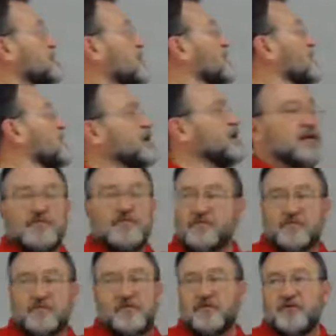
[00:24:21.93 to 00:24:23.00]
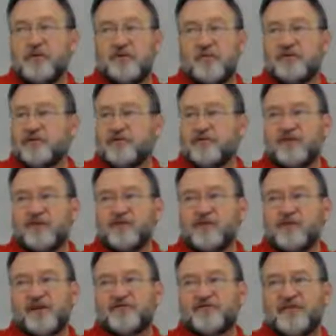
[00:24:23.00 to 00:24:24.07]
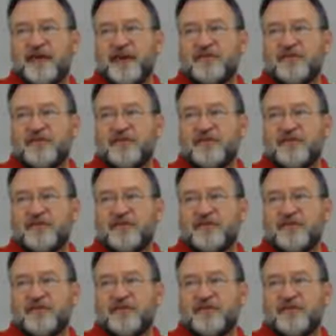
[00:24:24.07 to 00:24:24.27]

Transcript: You don't want to ingest